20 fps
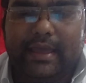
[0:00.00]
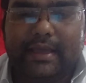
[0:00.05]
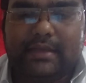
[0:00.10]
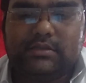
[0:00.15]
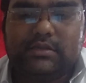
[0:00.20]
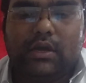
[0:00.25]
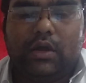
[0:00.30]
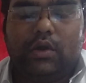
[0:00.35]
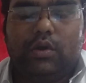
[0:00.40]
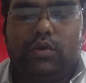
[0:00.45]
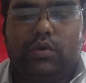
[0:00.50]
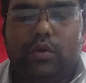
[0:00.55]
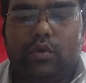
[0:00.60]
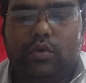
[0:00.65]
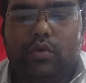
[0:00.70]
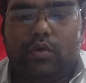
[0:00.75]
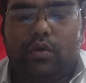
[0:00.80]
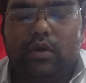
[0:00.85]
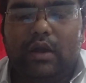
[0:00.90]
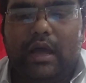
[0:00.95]
is to
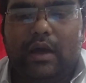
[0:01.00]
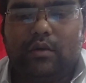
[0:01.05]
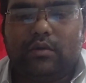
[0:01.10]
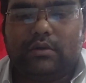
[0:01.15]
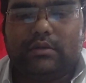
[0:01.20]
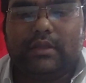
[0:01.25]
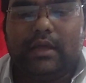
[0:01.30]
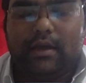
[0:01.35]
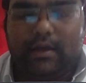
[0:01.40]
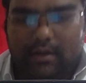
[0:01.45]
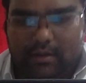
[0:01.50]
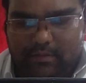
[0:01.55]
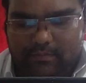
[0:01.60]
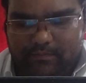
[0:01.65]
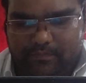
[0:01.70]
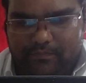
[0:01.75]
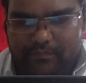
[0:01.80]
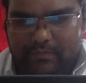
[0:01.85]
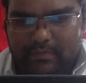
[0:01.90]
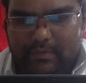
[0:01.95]
rule out
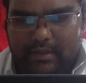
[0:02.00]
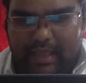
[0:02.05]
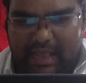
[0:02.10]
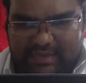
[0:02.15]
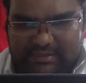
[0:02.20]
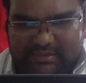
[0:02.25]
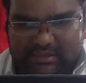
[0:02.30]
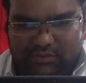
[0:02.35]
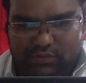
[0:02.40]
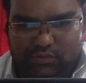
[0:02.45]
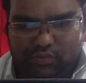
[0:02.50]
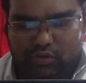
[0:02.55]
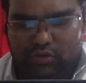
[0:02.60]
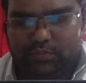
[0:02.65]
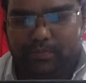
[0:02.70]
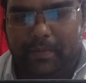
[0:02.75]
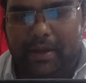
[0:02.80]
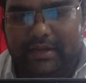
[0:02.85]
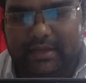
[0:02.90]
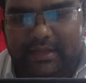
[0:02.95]
the excess
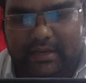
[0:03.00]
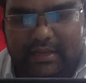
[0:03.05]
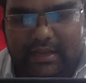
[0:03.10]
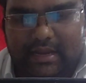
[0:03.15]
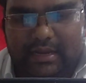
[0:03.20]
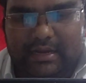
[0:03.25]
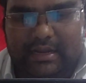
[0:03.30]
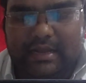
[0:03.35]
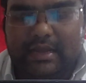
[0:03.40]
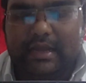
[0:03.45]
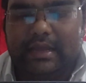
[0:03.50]
tooth material.